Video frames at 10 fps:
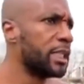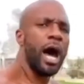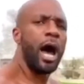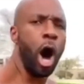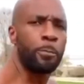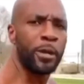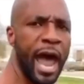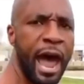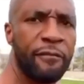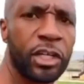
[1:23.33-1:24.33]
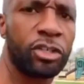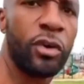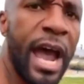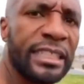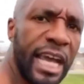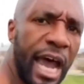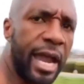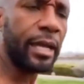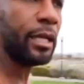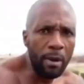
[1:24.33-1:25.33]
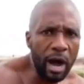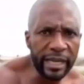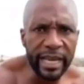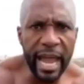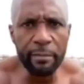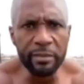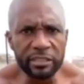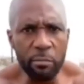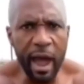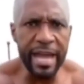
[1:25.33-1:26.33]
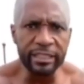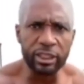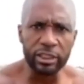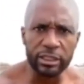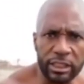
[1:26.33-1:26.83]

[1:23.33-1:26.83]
I hope you're having a great day. My name is Majors.